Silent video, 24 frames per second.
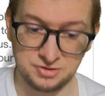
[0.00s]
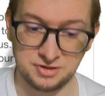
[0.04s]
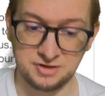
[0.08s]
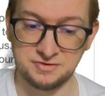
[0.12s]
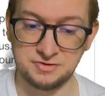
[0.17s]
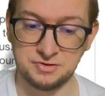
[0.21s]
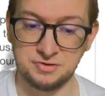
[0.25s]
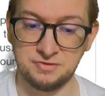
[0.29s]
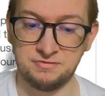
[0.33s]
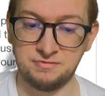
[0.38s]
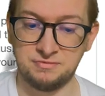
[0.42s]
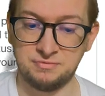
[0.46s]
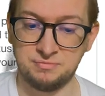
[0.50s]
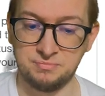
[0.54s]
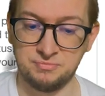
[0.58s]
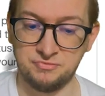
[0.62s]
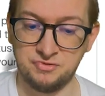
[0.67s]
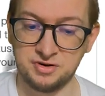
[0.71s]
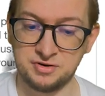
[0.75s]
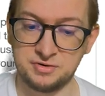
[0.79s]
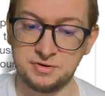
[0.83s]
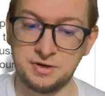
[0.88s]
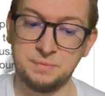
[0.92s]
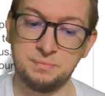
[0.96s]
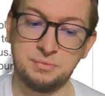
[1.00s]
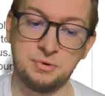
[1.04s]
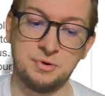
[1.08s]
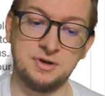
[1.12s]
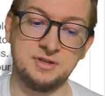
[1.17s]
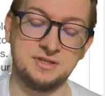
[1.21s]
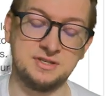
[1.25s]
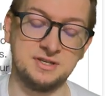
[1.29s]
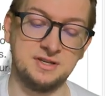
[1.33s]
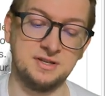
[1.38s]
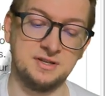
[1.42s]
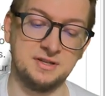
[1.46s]
it gives you victory
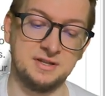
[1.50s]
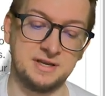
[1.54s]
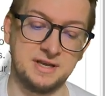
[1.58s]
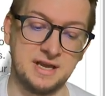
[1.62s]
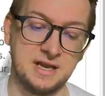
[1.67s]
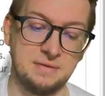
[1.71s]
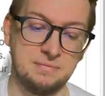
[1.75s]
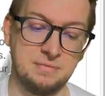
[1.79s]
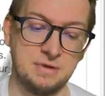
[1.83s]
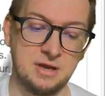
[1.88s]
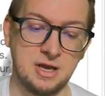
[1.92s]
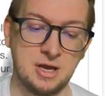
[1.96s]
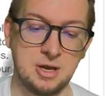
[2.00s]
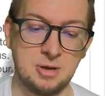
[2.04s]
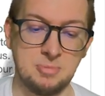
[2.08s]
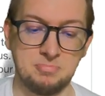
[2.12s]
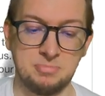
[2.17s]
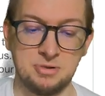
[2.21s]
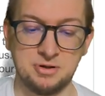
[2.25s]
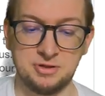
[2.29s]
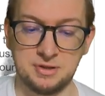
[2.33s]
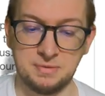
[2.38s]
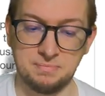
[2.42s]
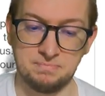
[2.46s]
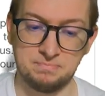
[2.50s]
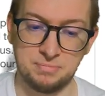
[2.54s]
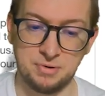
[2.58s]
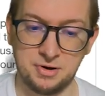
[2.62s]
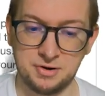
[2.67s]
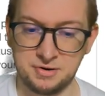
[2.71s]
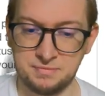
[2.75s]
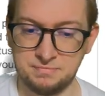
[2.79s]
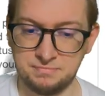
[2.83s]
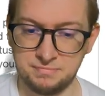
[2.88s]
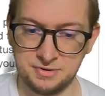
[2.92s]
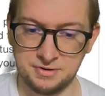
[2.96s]
points at the end of the game. But the
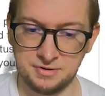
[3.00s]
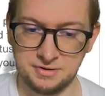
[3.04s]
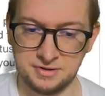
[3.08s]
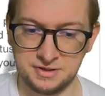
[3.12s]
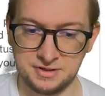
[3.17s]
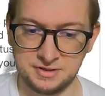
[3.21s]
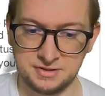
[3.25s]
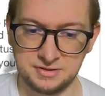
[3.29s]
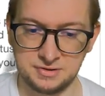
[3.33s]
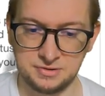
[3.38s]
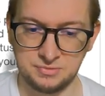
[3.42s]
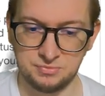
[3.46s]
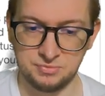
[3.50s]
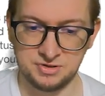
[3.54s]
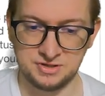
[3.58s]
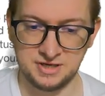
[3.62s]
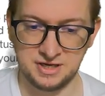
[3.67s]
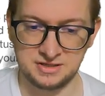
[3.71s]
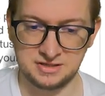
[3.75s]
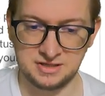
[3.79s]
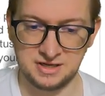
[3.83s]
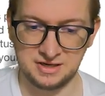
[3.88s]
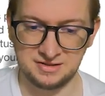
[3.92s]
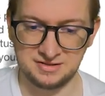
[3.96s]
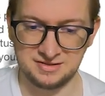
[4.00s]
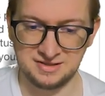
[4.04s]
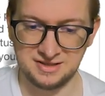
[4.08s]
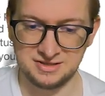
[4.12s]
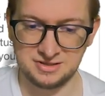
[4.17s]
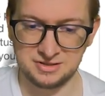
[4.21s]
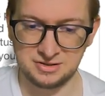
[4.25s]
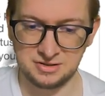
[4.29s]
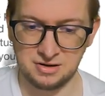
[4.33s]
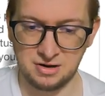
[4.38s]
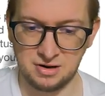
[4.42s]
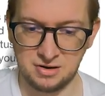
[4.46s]
bottom buildings, which has like
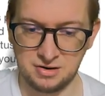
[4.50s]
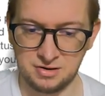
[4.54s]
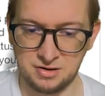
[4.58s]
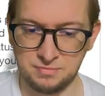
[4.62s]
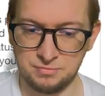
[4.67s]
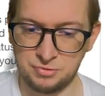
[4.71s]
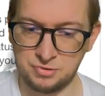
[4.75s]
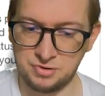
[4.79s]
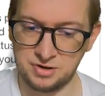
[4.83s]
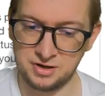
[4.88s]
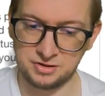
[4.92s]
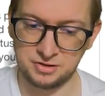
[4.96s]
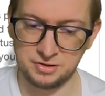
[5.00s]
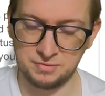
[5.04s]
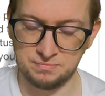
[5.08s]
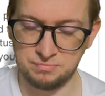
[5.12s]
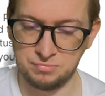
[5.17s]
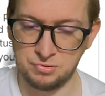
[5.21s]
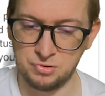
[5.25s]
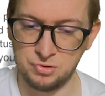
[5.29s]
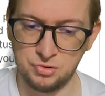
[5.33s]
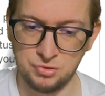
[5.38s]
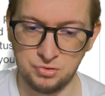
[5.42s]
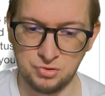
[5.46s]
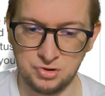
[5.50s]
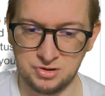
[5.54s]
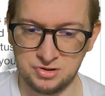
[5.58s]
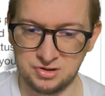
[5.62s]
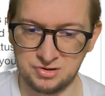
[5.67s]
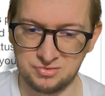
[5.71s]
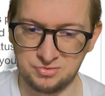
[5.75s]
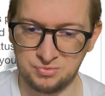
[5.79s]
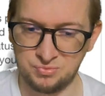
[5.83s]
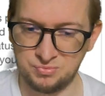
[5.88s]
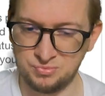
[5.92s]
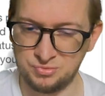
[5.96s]
this color, more like the blue, the
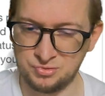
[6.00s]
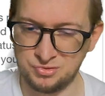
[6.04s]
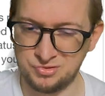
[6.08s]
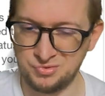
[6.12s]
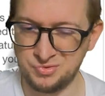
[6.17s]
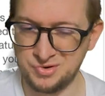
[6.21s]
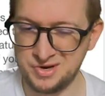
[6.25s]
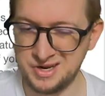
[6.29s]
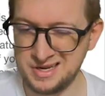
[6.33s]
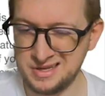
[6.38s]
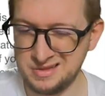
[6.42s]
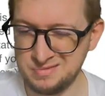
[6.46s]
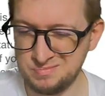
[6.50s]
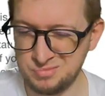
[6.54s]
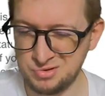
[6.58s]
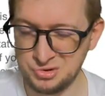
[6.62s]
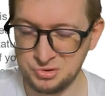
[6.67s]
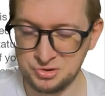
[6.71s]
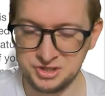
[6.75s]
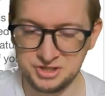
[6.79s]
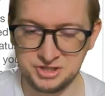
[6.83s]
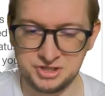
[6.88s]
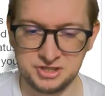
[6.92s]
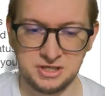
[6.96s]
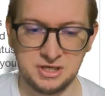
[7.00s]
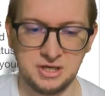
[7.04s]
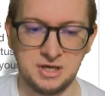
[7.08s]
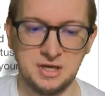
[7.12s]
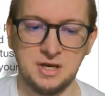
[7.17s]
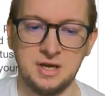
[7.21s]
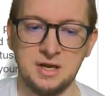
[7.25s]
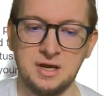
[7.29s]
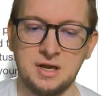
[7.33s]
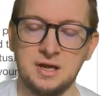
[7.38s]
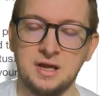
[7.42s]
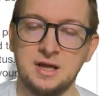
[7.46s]
green bluish,
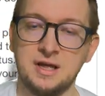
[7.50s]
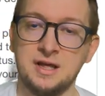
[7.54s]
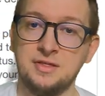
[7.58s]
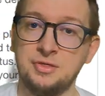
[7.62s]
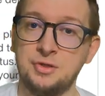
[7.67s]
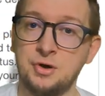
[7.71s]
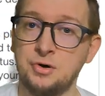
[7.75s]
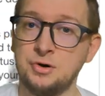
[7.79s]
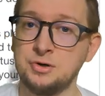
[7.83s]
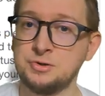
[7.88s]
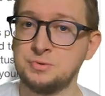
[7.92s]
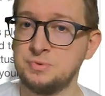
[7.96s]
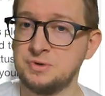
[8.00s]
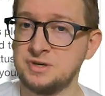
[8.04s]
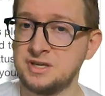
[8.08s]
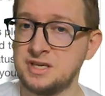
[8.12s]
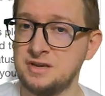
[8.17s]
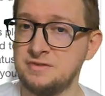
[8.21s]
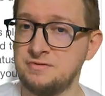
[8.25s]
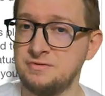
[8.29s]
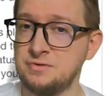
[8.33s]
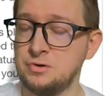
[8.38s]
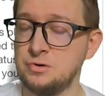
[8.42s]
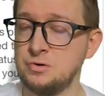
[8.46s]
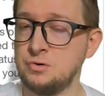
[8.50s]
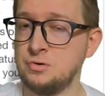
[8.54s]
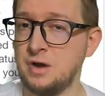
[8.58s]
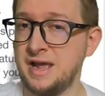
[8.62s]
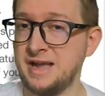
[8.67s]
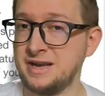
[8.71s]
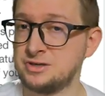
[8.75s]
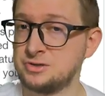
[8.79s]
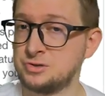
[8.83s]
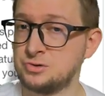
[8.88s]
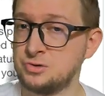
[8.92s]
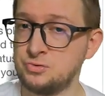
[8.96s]
those will give you
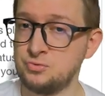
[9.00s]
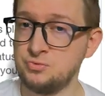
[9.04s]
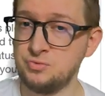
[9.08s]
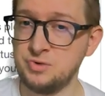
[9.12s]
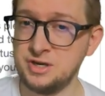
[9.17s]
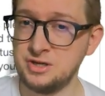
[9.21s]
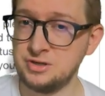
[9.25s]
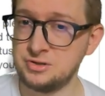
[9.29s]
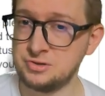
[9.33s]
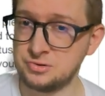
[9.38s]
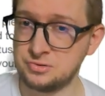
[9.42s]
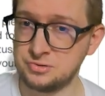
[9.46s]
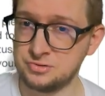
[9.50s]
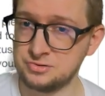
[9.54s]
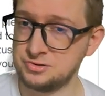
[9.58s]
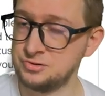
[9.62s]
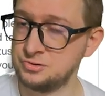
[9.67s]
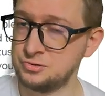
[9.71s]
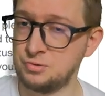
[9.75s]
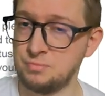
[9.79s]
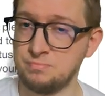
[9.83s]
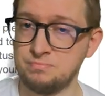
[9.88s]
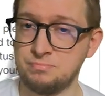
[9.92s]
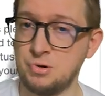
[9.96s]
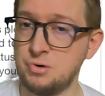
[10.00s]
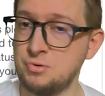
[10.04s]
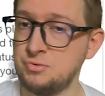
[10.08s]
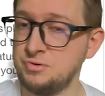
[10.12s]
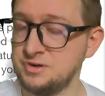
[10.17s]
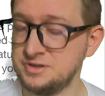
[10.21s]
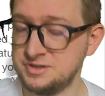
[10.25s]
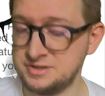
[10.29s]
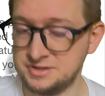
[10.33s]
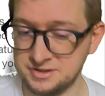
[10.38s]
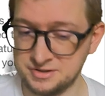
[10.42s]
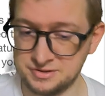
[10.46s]
extra resources or
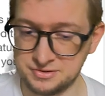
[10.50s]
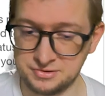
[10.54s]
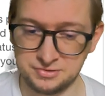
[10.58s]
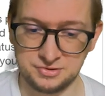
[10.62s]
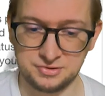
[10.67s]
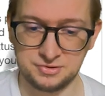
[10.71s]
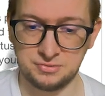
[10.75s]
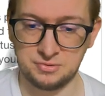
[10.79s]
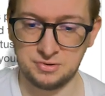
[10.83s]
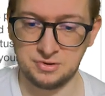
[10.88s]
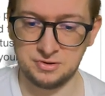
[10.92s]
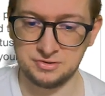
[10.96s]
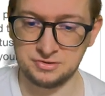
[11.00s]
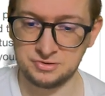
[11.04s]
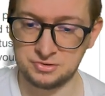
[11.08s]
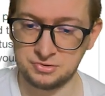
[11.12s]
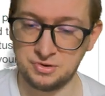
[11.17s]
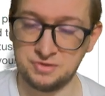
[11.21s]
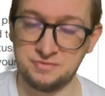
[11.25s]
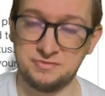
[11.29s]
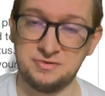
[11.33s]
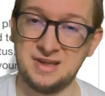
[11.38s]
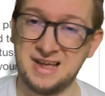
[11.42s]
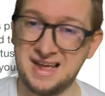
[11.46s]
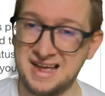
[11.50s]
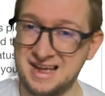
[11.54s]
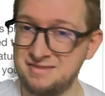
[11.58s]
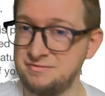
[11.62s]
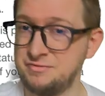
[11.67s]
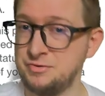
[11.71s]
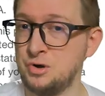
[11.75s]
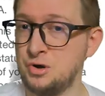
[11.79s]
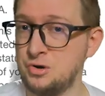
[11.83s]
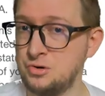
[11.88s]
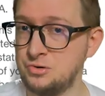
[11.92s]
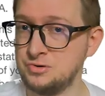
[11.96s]
bonuses or so on. So if you have
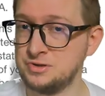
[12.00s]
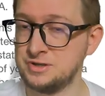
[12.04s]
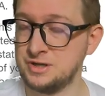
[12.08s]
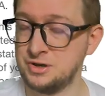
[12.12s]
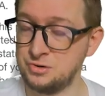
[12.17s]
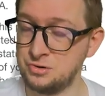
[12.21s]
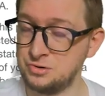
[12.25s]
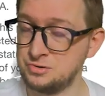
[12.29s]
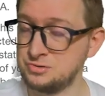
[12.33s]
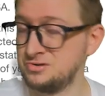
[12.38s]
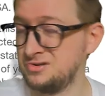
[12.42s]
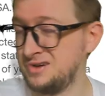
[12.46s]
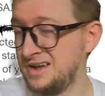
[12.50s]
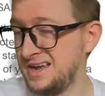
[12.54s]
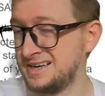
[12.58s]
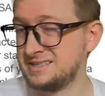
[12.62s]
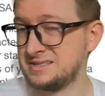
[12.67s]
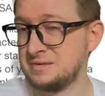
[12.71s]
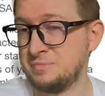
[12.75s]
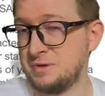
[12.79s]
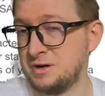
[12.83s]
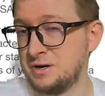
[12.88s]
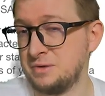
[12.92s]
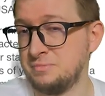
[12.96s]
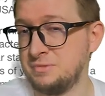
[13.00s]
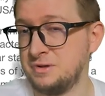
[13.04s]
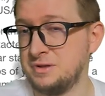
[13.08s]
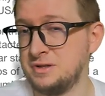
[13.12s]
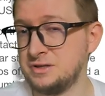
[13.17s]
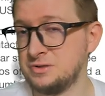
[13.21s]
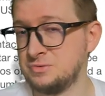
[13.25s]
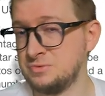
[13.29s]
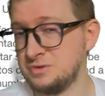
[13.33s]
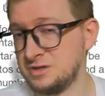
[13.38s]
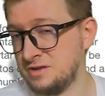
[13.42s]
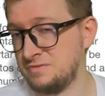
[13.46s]
those, and also X amount of
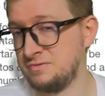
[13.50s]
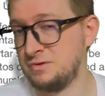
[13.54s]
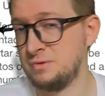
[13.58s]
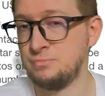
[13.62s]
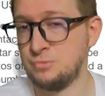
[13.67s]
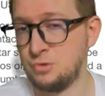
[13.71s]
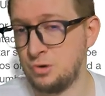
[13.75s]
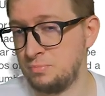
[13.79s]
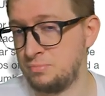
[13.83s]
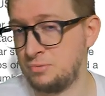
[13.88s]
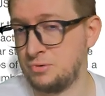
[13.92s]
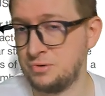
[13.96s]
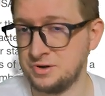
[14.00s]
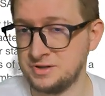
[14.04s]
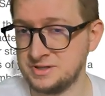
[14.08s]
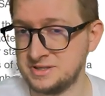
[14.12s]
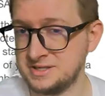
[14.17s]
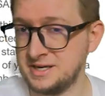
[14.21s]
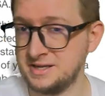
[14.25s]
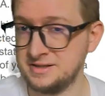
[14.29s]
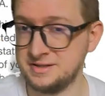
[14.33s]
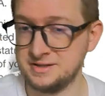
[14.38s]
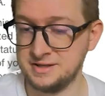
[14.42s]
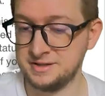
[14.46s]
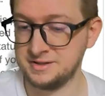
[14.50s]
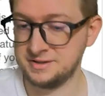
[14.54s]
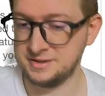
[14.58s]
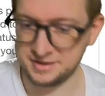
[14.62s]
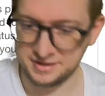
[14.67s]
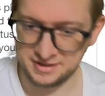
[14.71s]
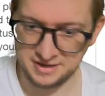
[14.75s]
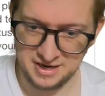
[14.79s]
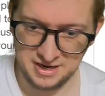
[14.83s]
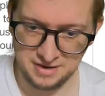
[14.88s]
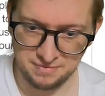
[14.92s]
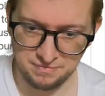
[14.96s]
buildings will give you more points at the end of the
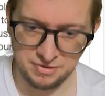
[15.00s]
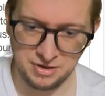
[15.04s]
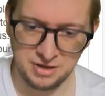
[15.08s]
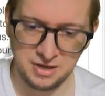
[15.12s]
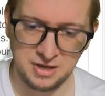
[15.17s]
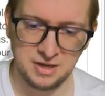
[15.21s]
game.